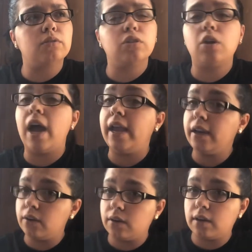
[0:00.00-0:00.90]
So I
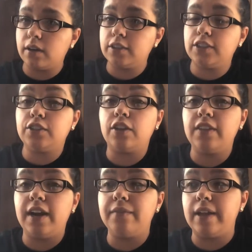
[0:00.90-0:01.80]
ignored her. She saw
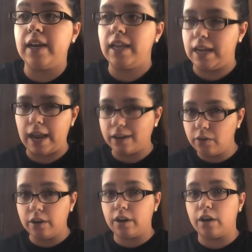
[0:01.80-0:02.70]
that I read it and I
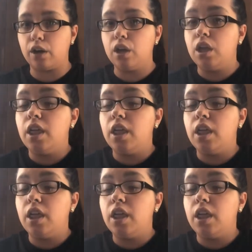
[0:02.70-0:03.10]
ignored her.